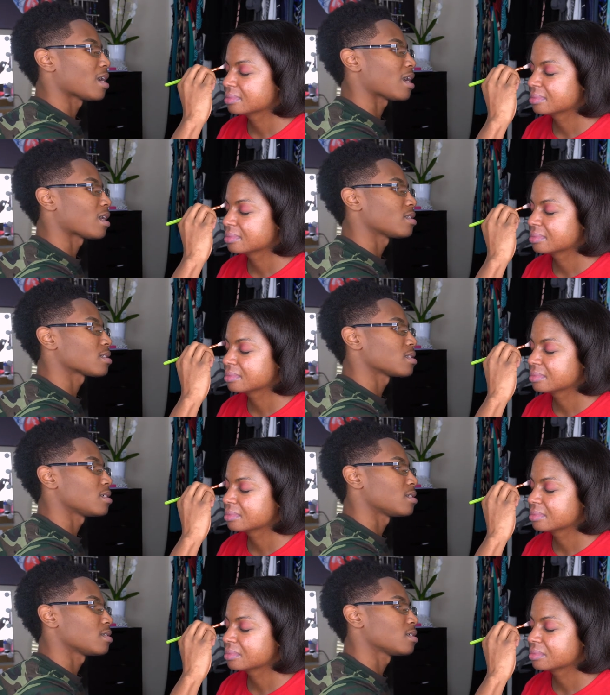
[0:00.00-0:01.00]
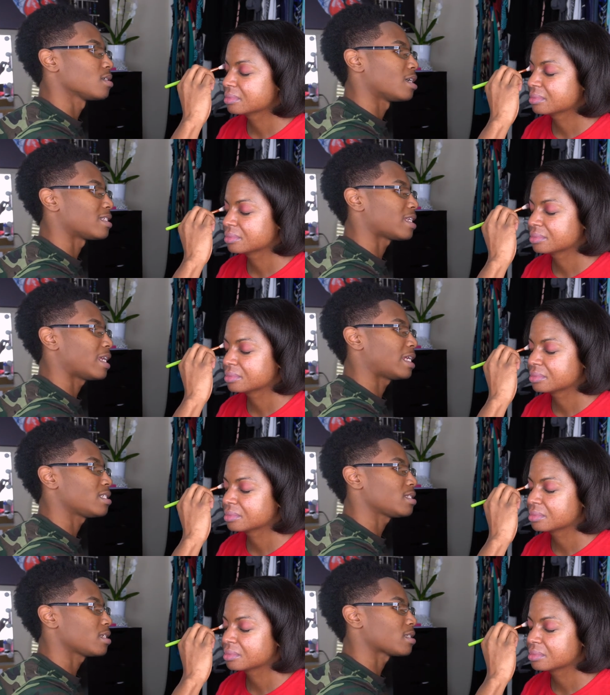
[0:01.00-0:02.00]
Speaker 1: honestly, is
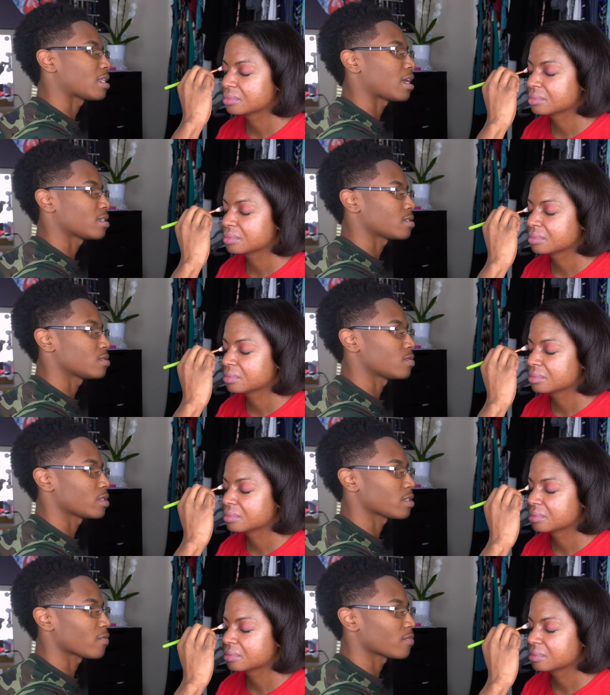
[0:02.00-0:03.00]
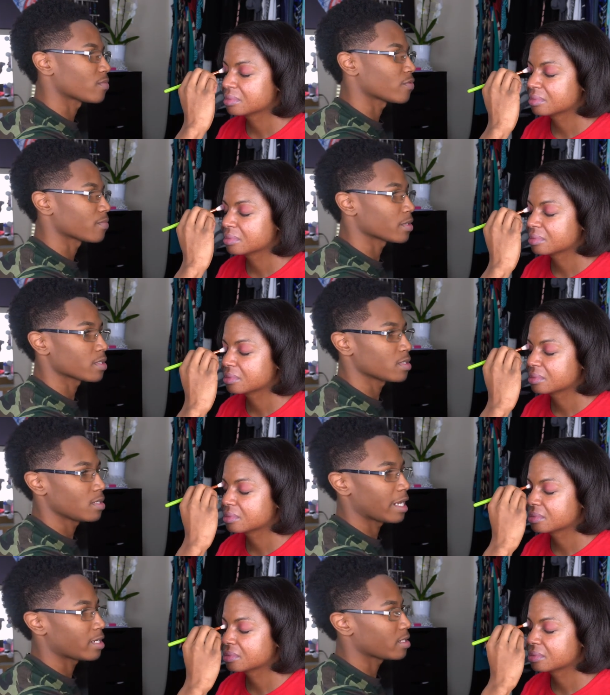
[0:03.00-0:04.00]
anything that has to do with self-improvement.
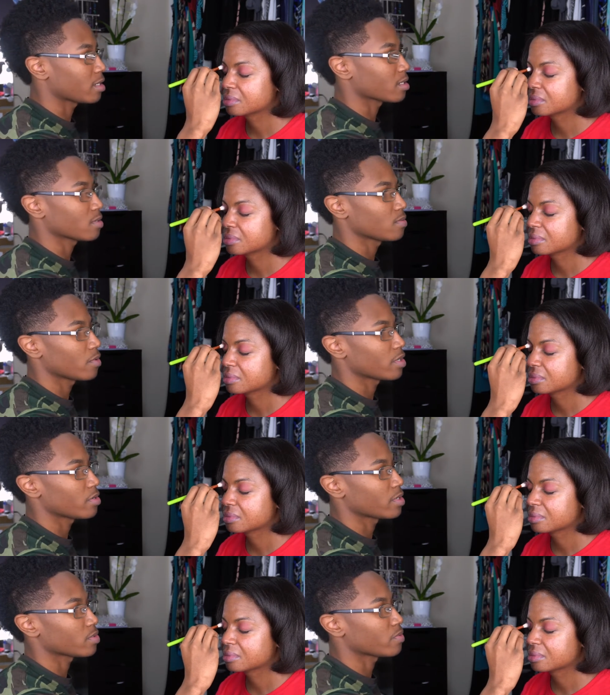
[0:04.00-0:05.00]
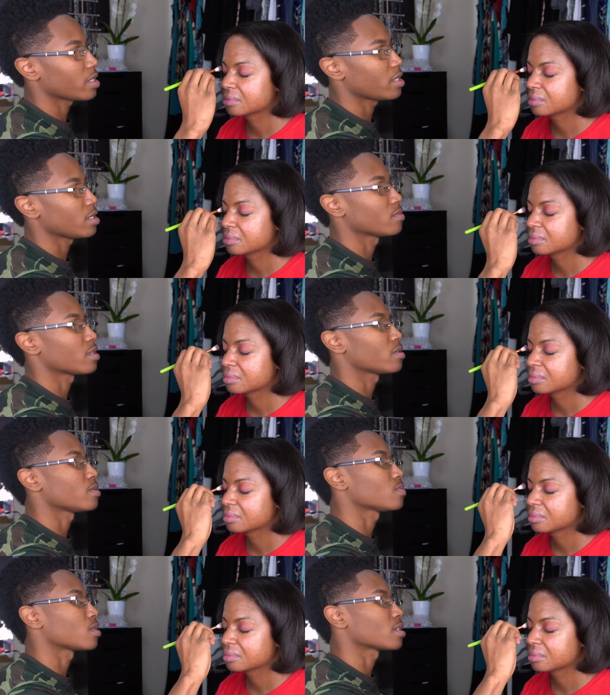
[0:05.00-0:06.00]
Anything. Whether it's reading, whether
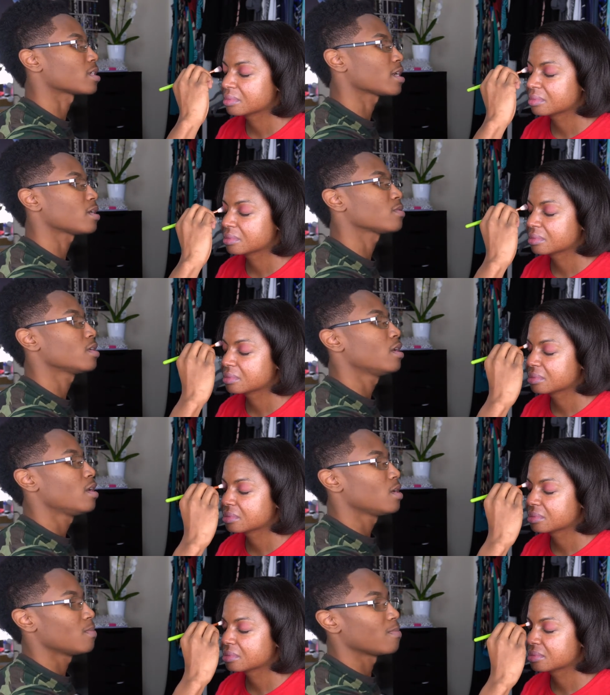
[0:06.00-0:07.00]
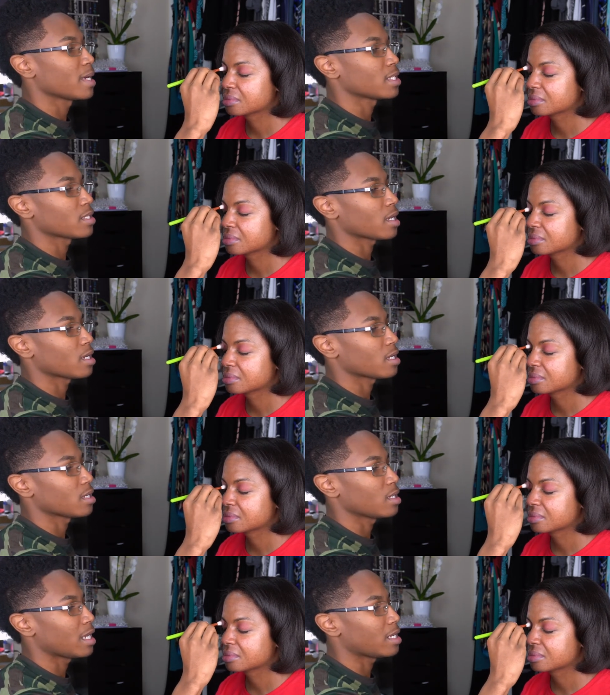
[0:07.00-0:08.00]
it's working out,
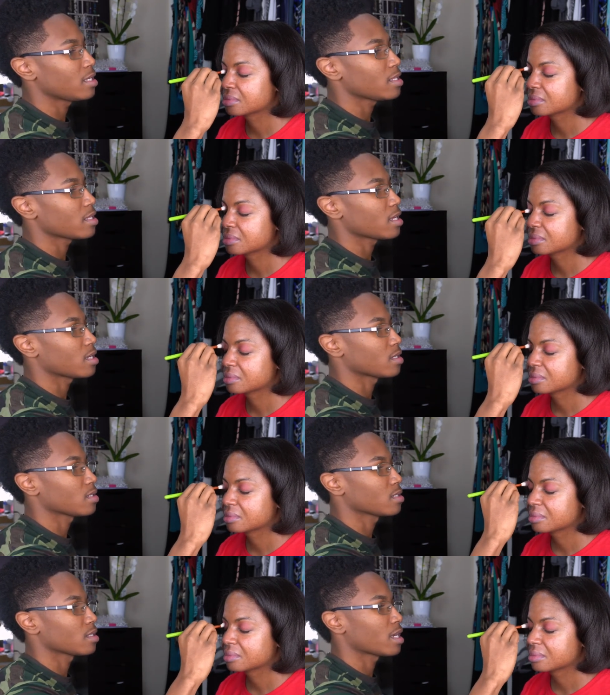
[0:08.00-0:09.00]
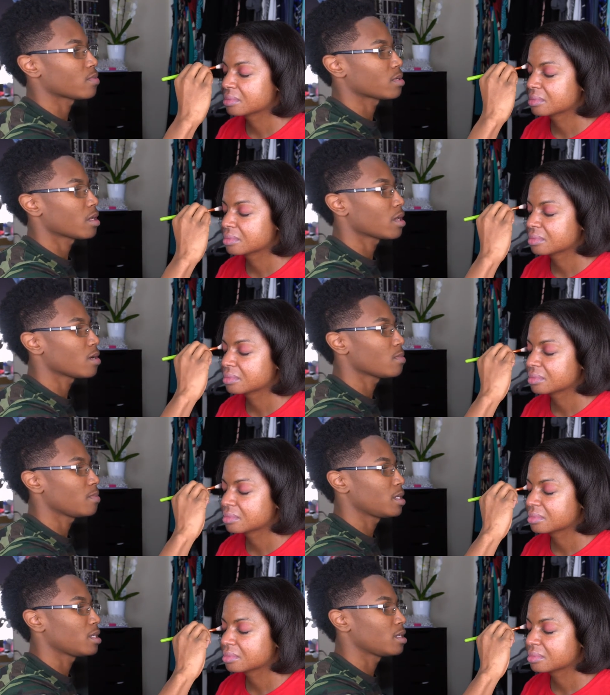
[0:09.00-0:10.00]
meditating, anything that would help
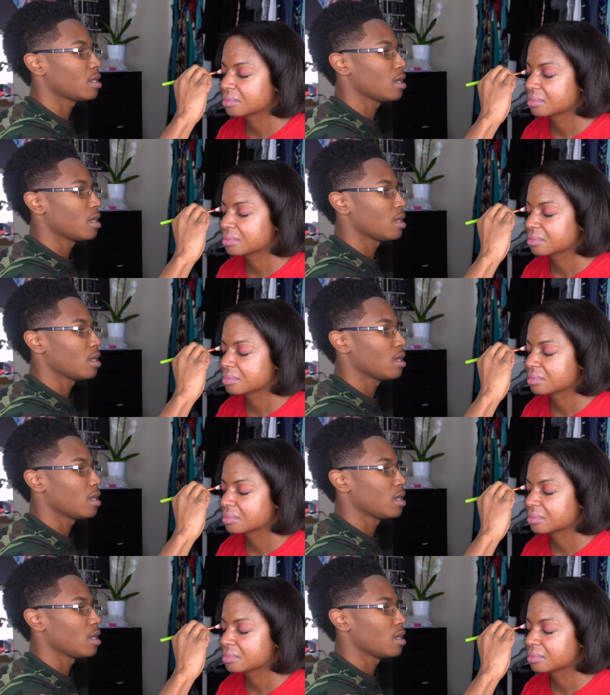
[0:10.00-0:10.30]
me